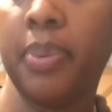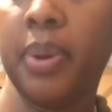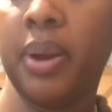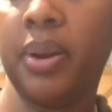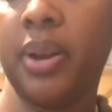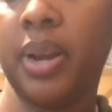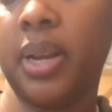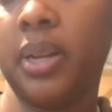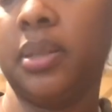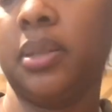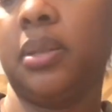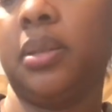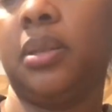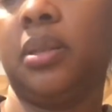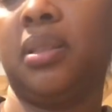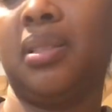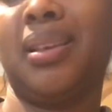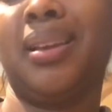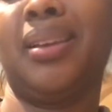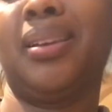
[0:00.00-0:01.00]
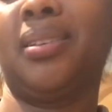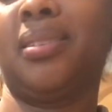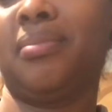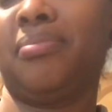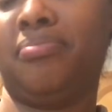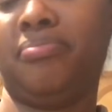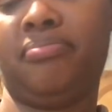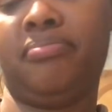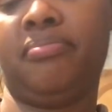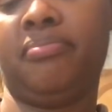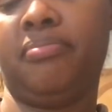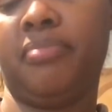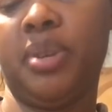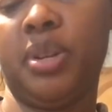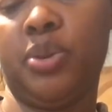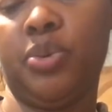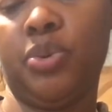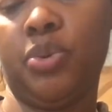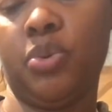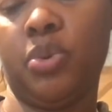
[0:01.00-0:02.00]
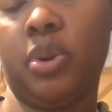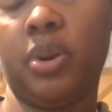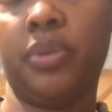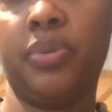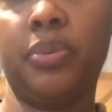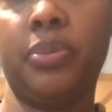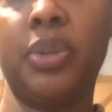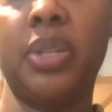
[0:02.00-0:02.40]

Perrier, this is like mineral water from